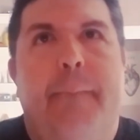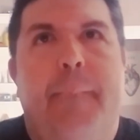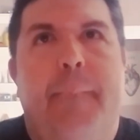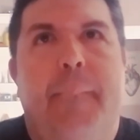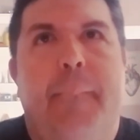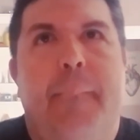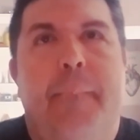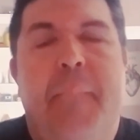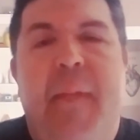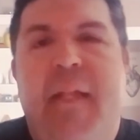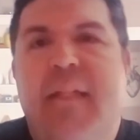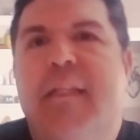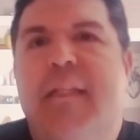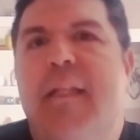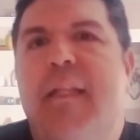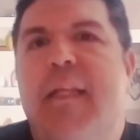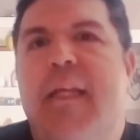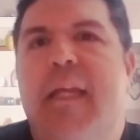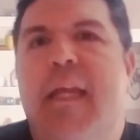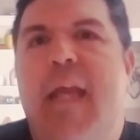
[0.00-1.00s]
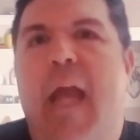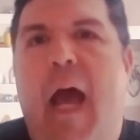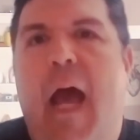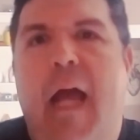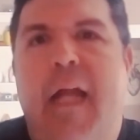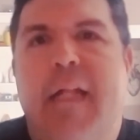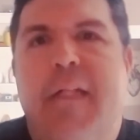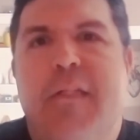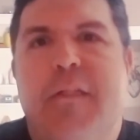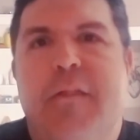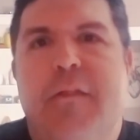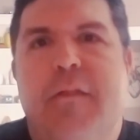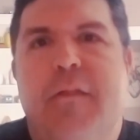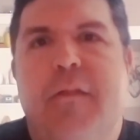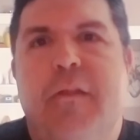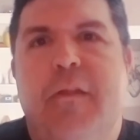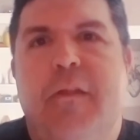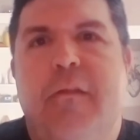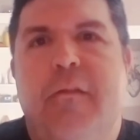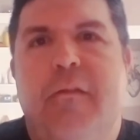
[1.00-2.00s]
mentally, I
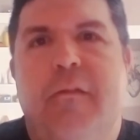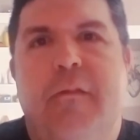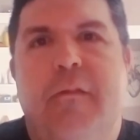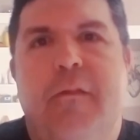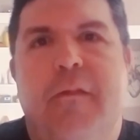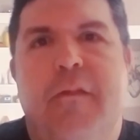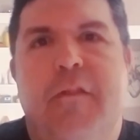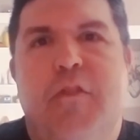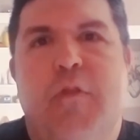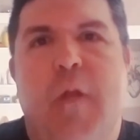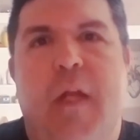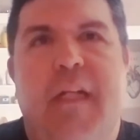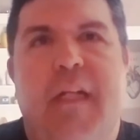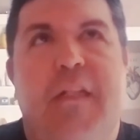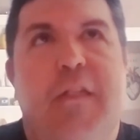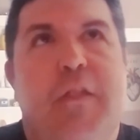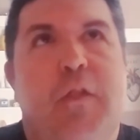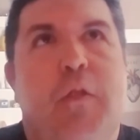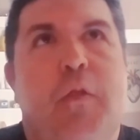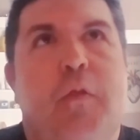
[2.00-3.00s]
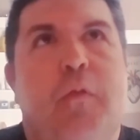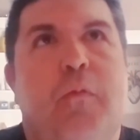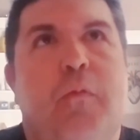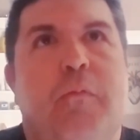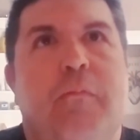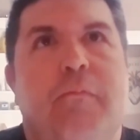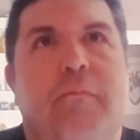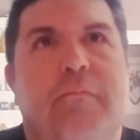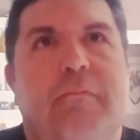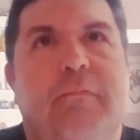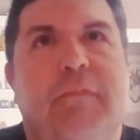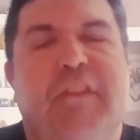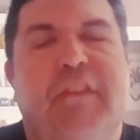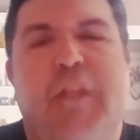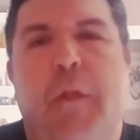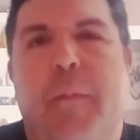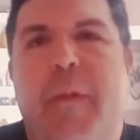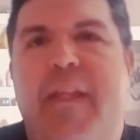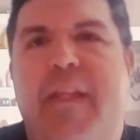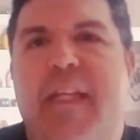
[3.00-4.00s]
tried to do
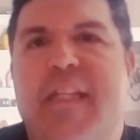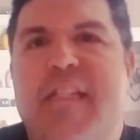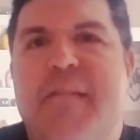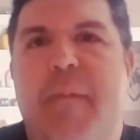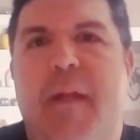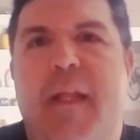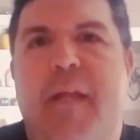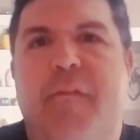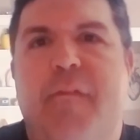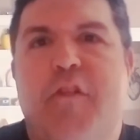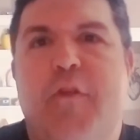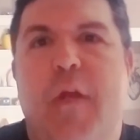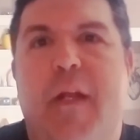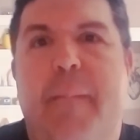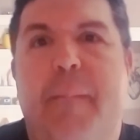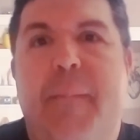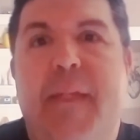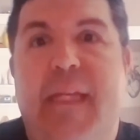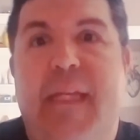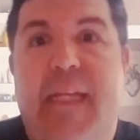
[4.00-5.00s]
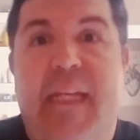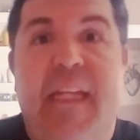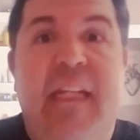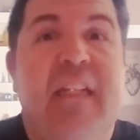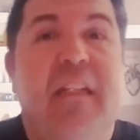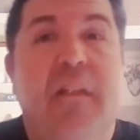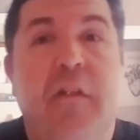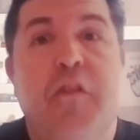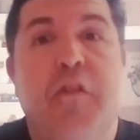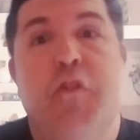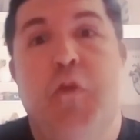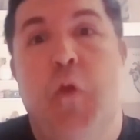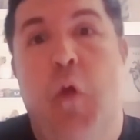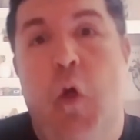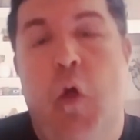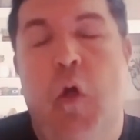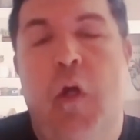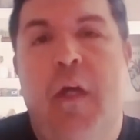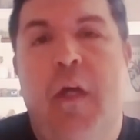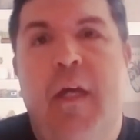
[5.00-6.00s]
so many things in my life to try to be in
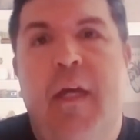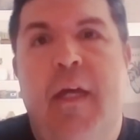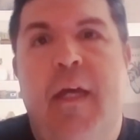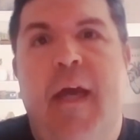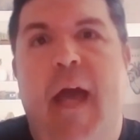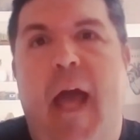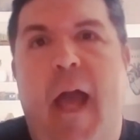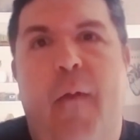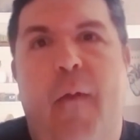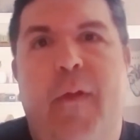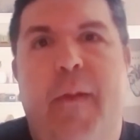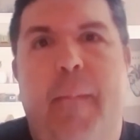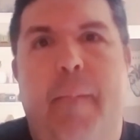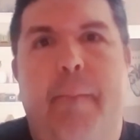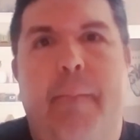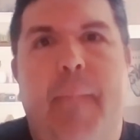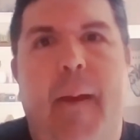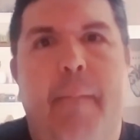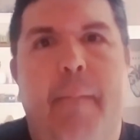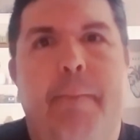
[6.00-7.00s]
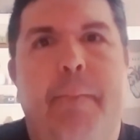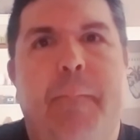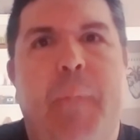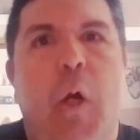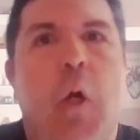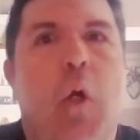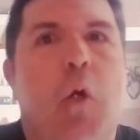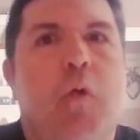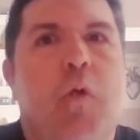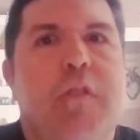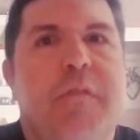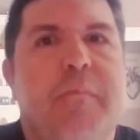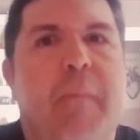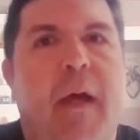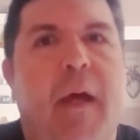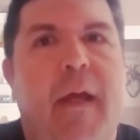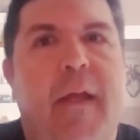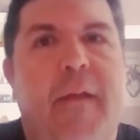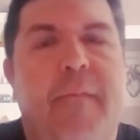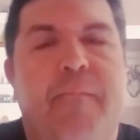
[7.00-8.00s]
control. I would impose
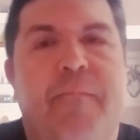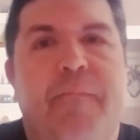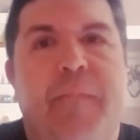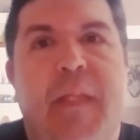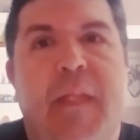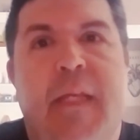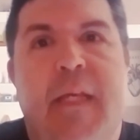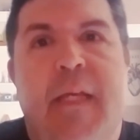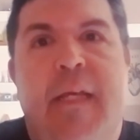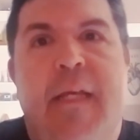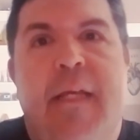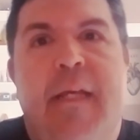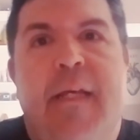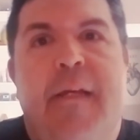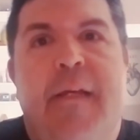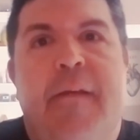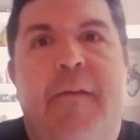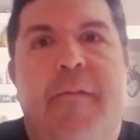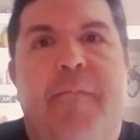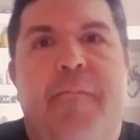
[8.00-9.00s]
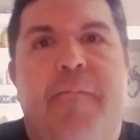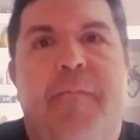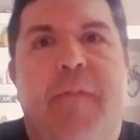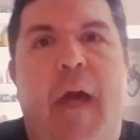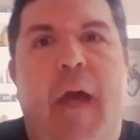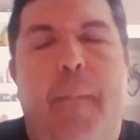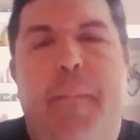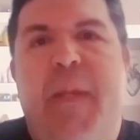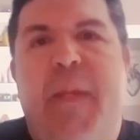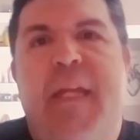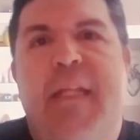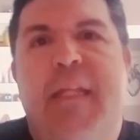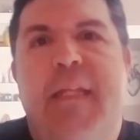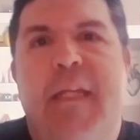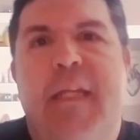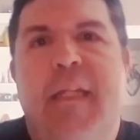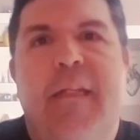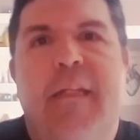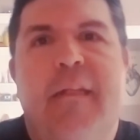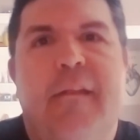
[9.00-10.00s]
my
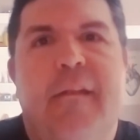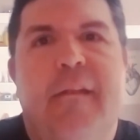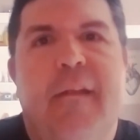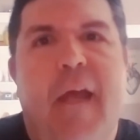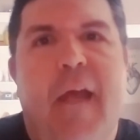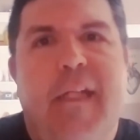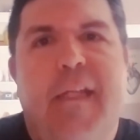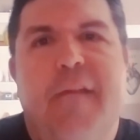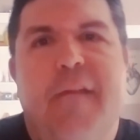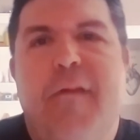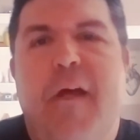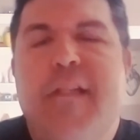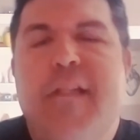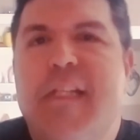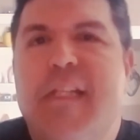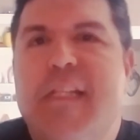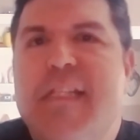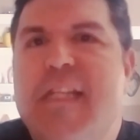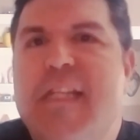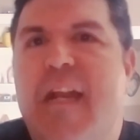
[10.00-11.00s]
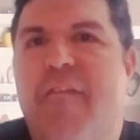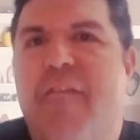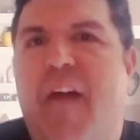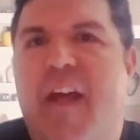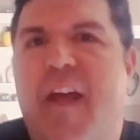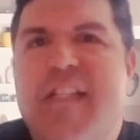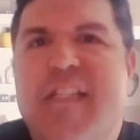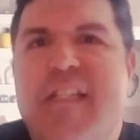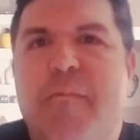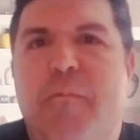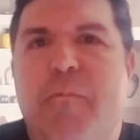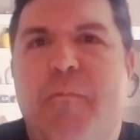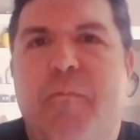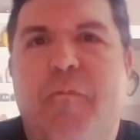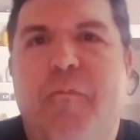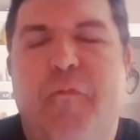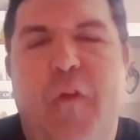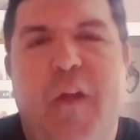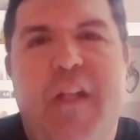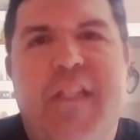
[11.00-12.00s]
opinion. I'd give unsolicited advice to
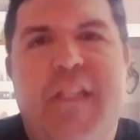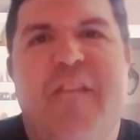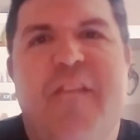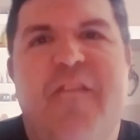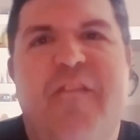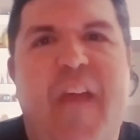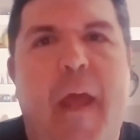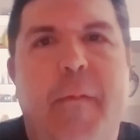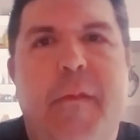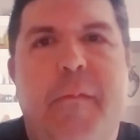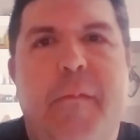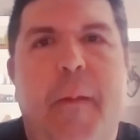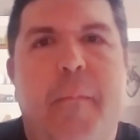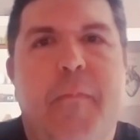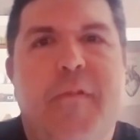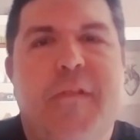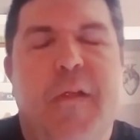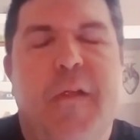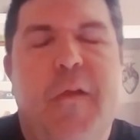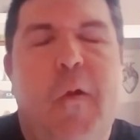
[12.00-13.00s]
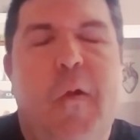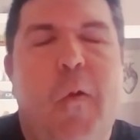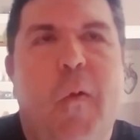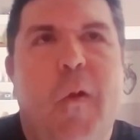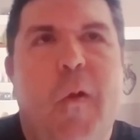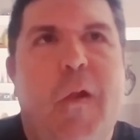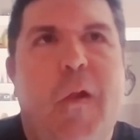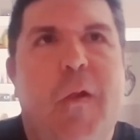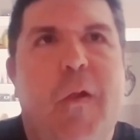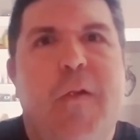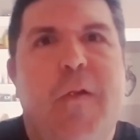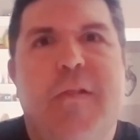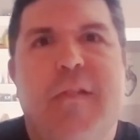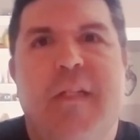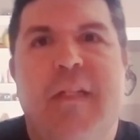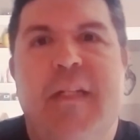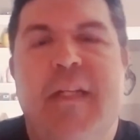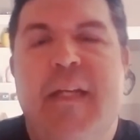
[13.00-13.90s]
friends and family members and coworkers, and